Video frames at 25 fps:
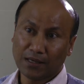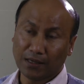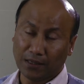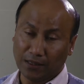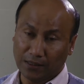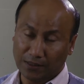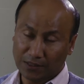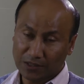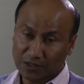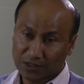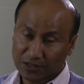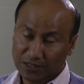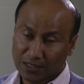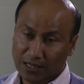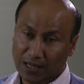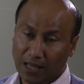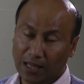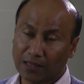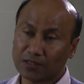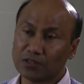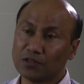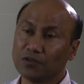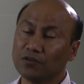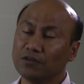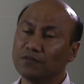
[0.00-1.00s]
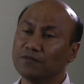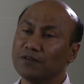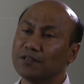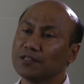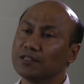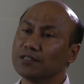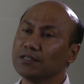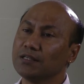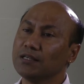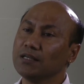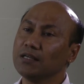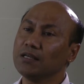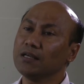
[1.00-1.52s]
English at
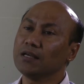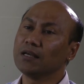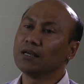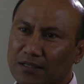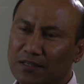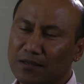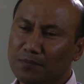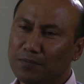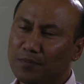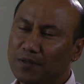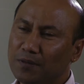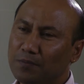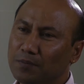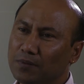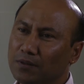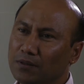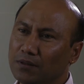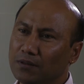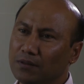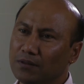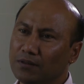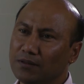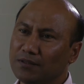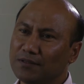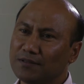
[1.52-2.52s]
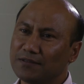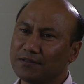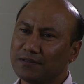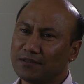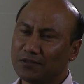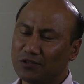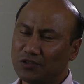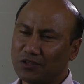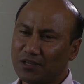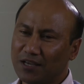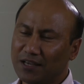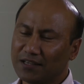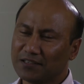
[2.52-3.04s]
university. Some people
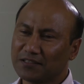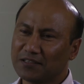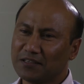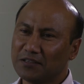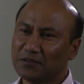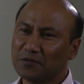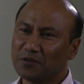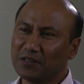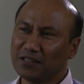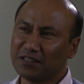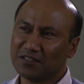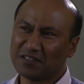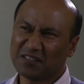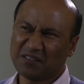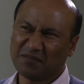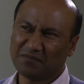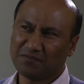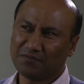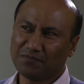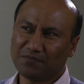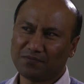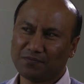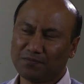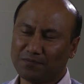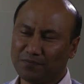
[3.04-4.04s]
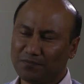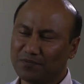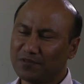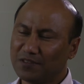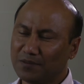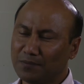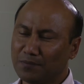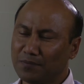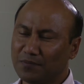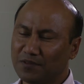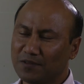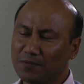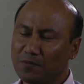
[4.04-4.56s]
suggested, well,
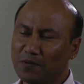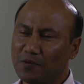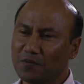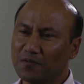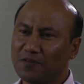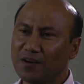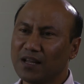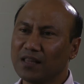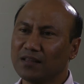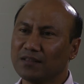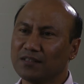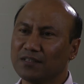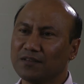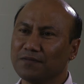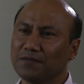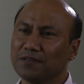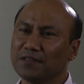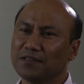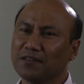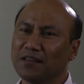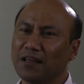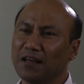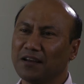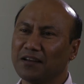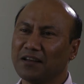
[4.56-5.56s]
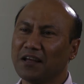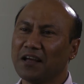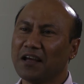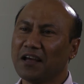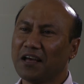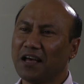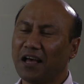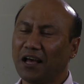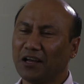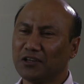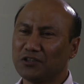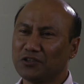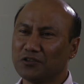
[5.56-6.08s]
some of my relatives, that
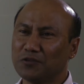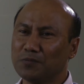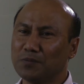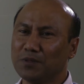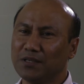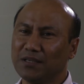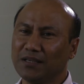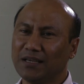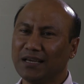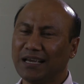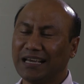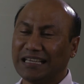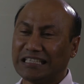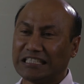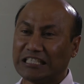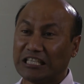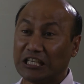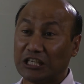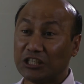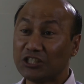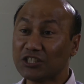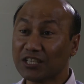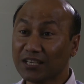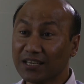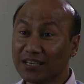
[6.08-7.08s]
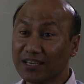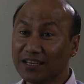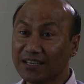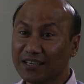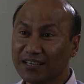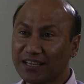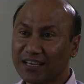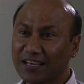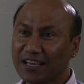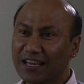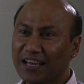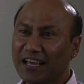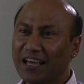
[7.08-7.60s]
I should be a teacher.
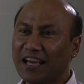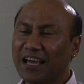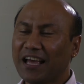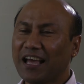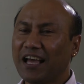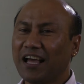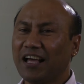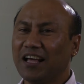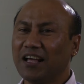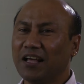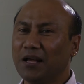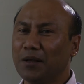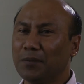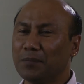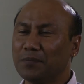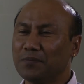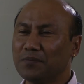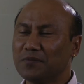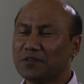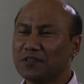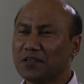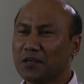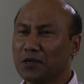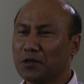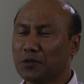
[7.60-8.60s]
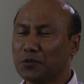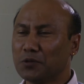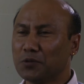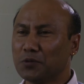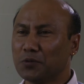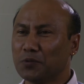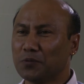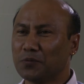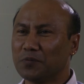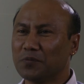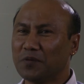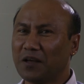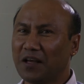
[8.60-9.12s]

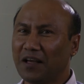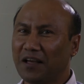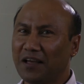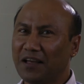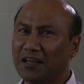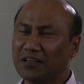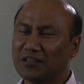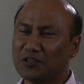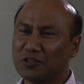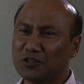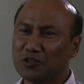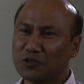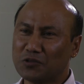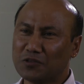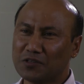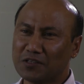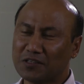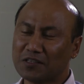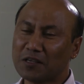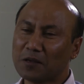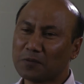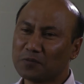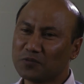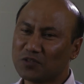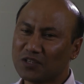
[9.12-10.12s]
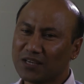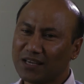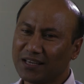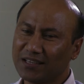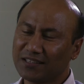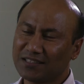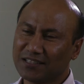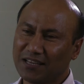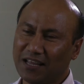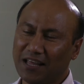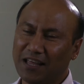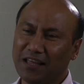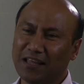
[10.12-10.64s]
So I had to choose a
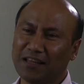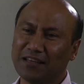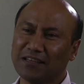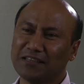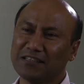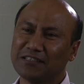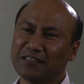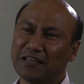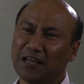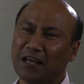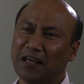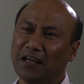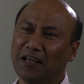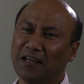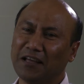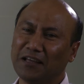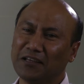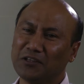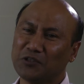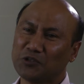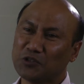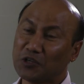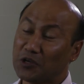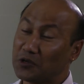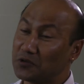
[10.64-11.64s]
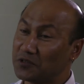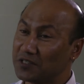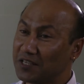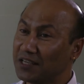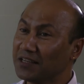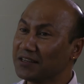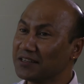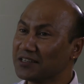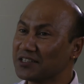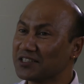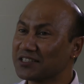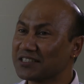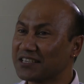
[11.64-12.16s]
subject, and I chose
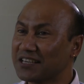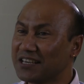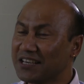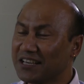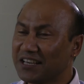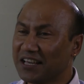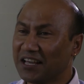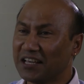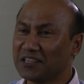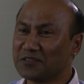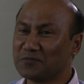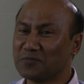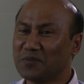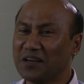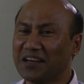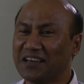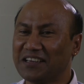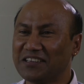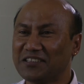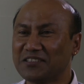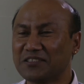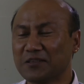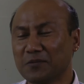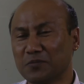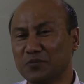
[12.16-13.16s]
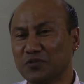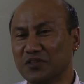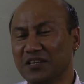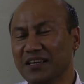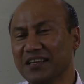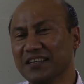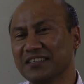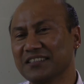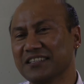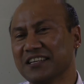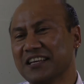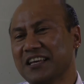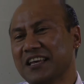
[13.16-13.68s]
English as my
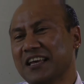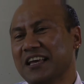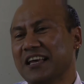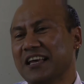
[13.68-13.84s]
subject.